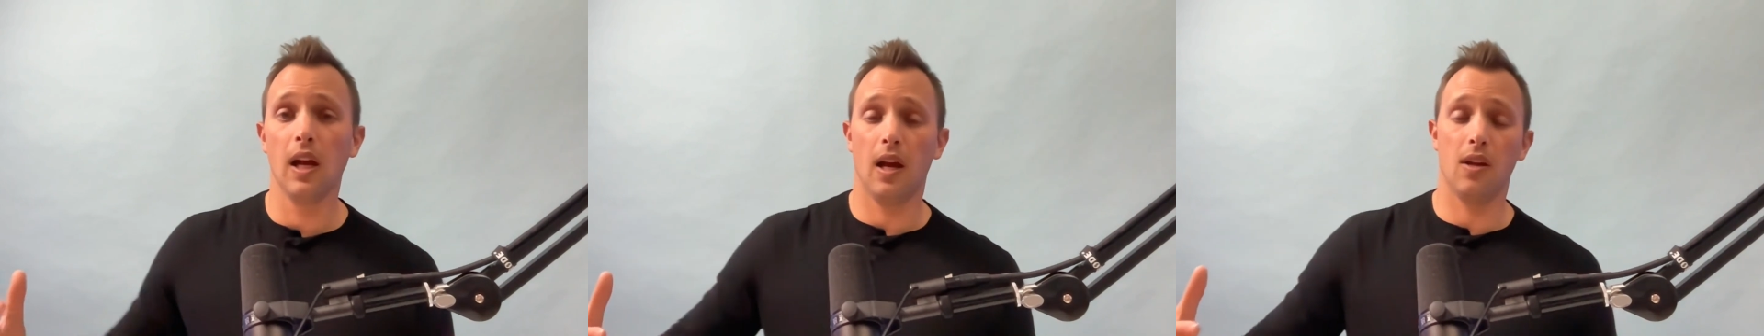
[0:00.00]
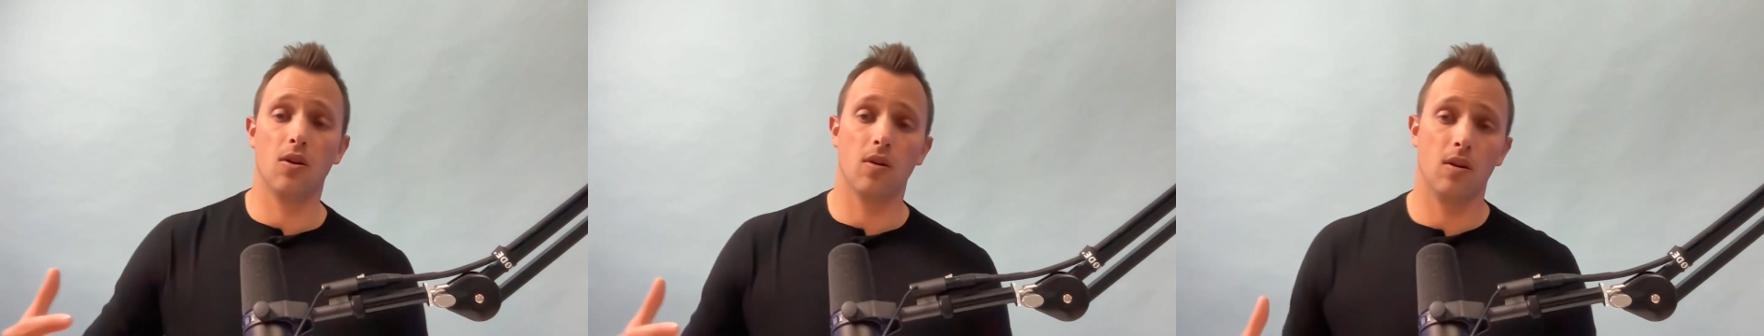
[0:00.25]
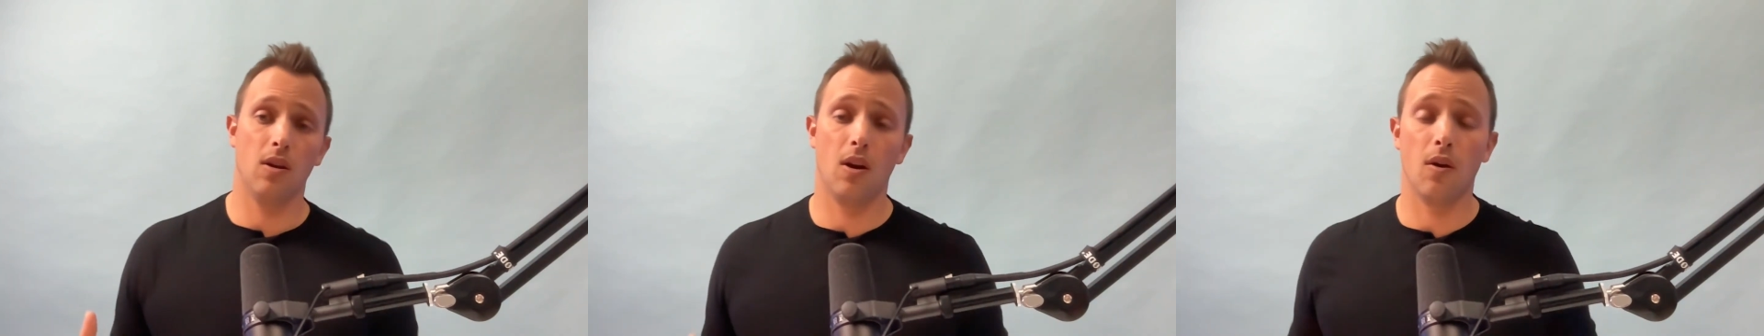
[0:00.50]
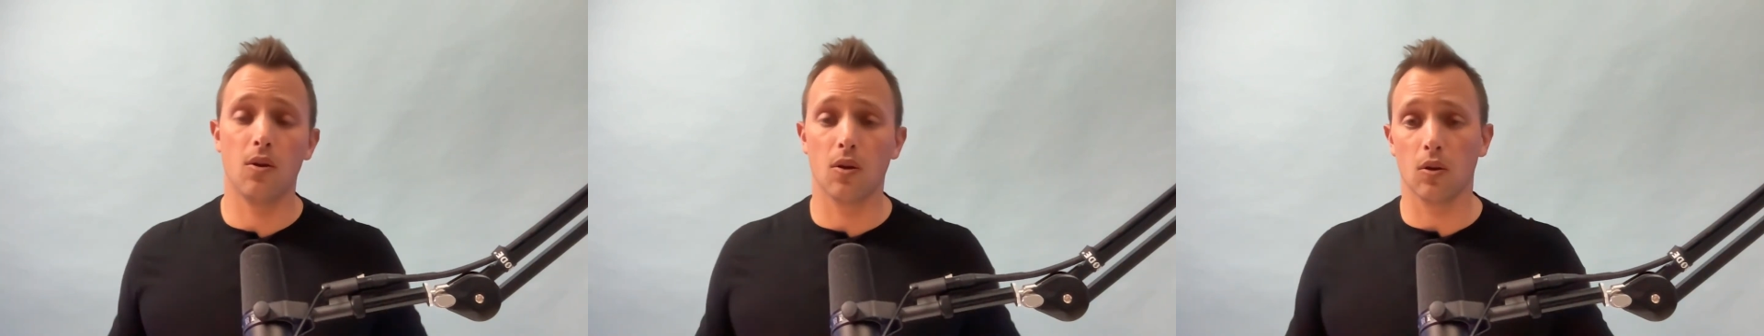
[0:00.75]
and
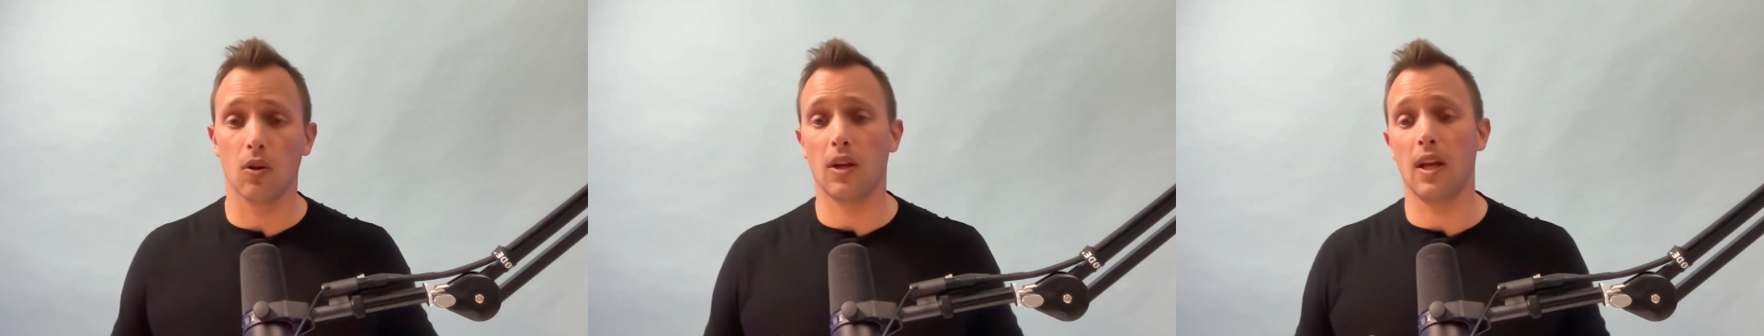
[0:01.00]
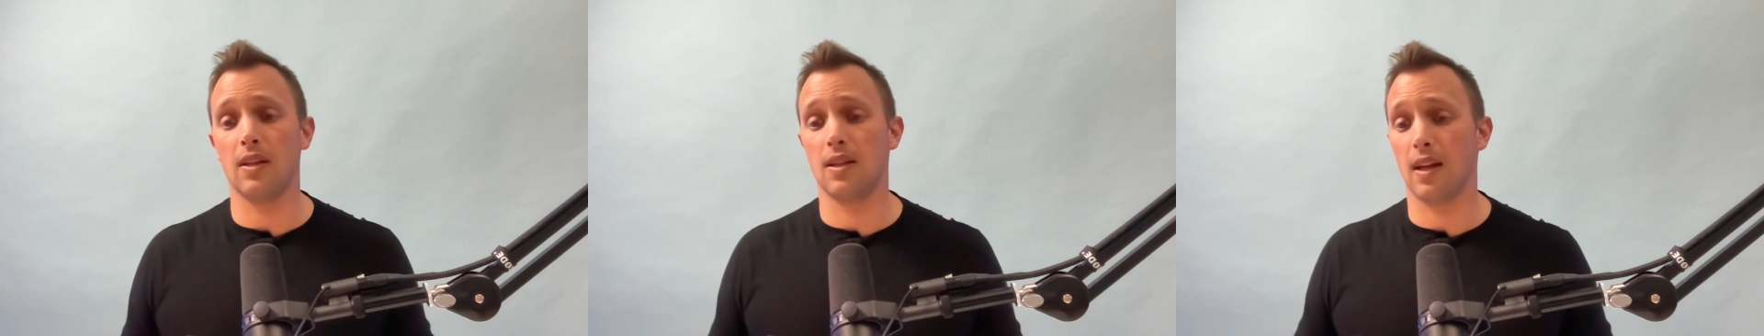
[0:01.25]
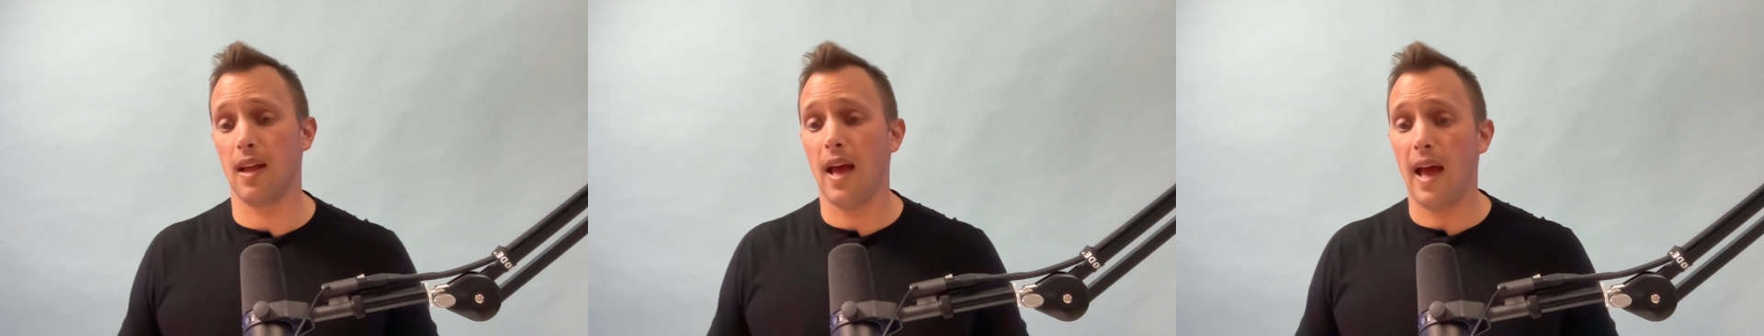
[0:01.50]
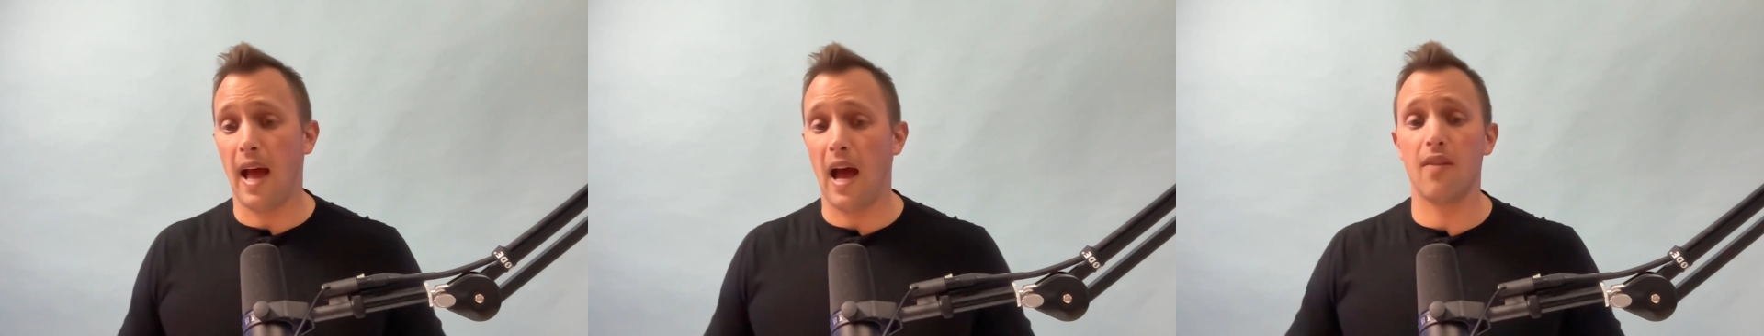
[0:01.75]
you're looking to
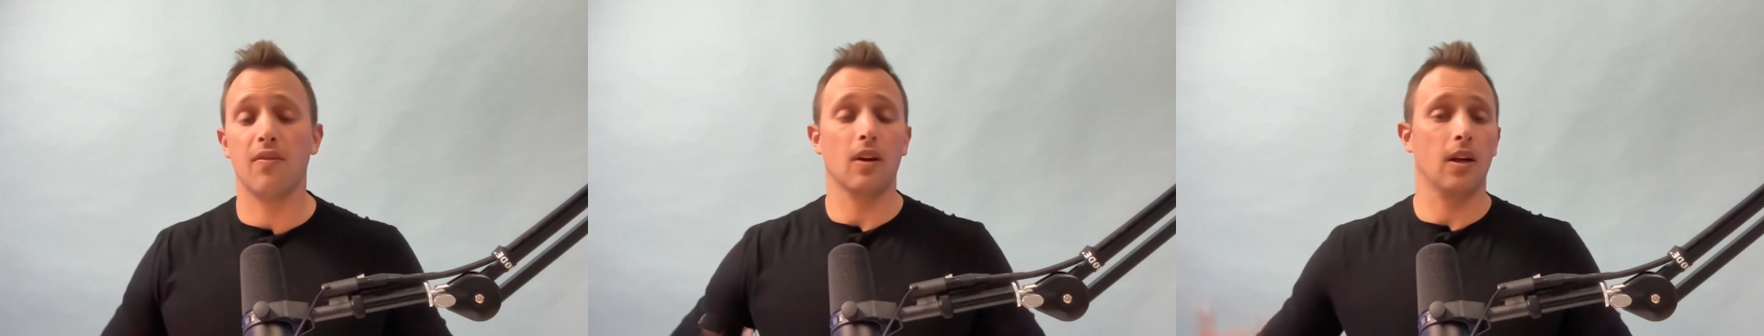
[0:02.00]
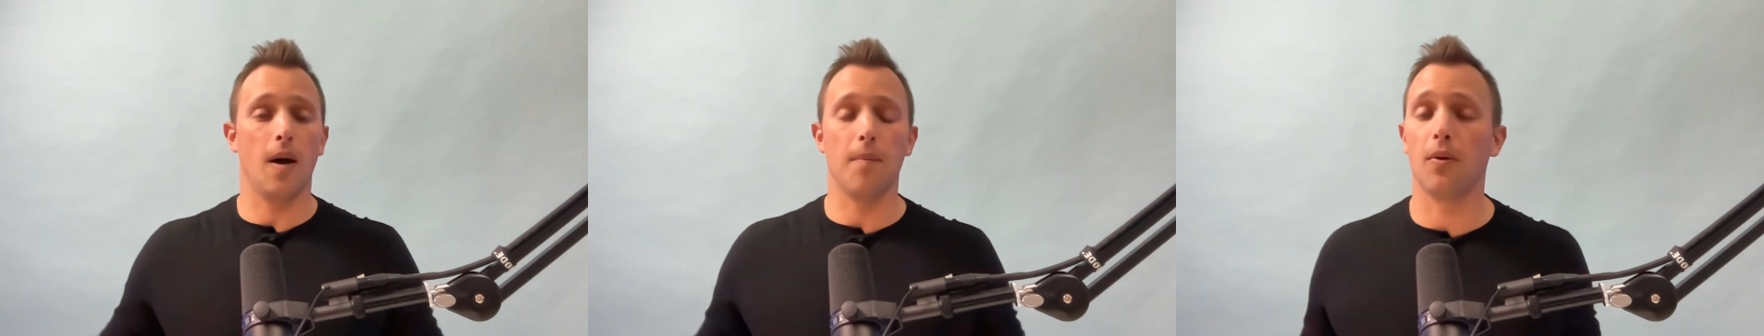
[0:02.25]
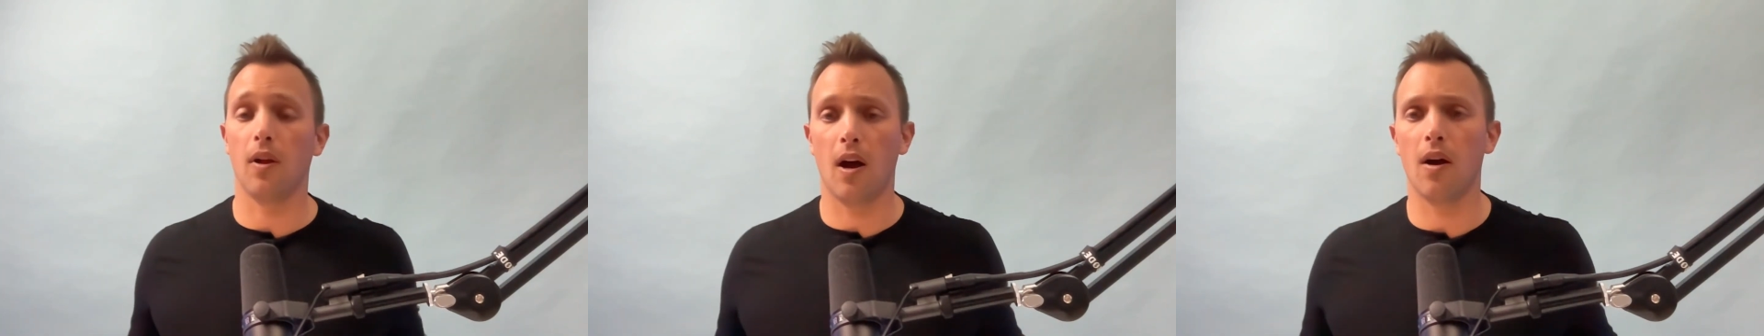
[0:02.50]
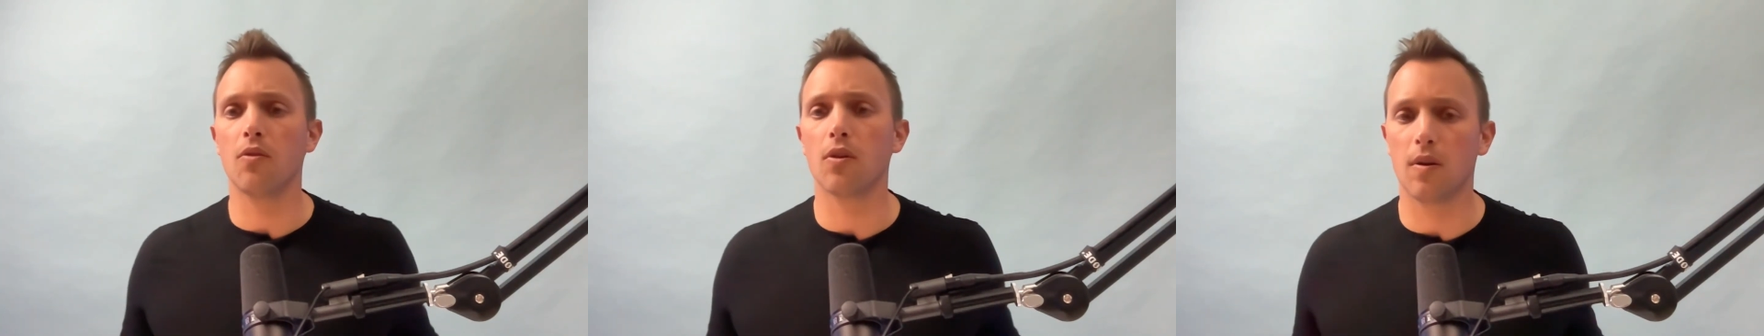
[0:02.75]
have a couple
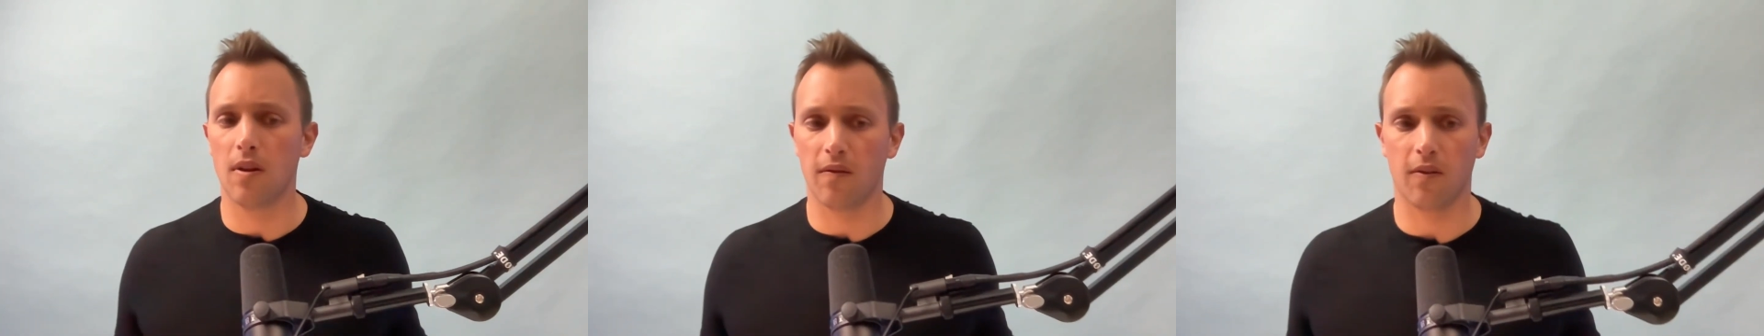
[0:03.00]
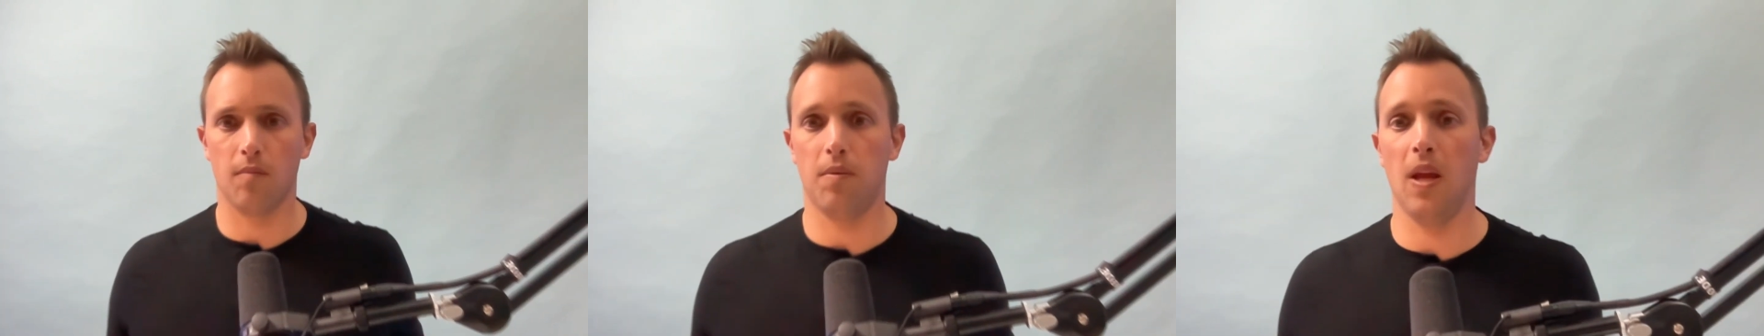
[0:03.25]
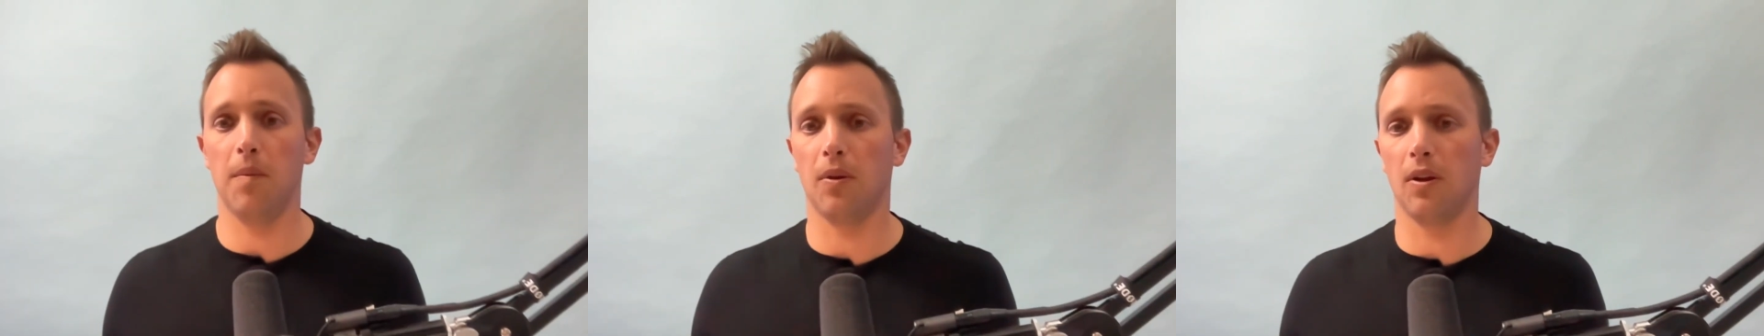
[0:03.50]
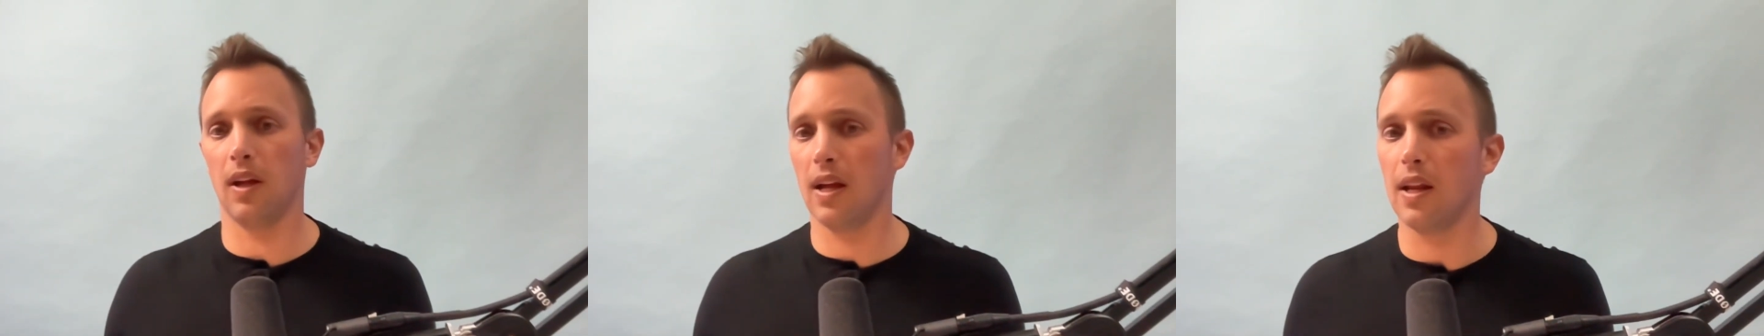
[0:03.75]
hundred different
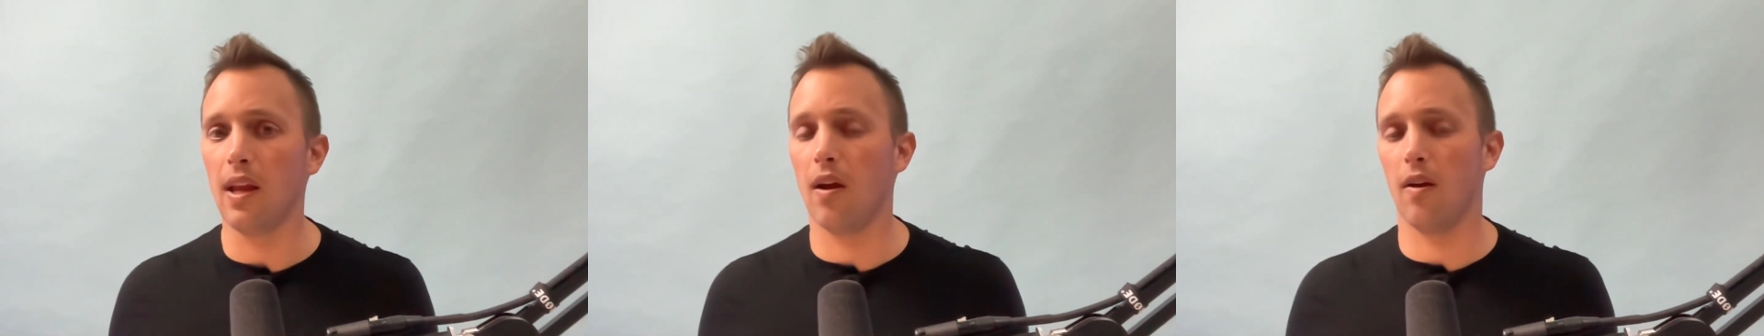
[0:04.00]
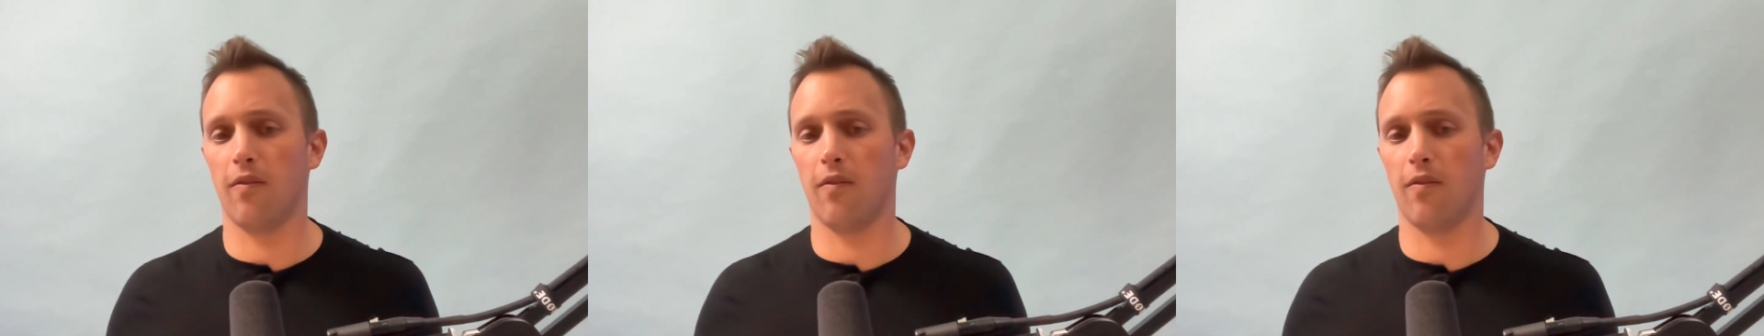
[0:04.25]
people in here,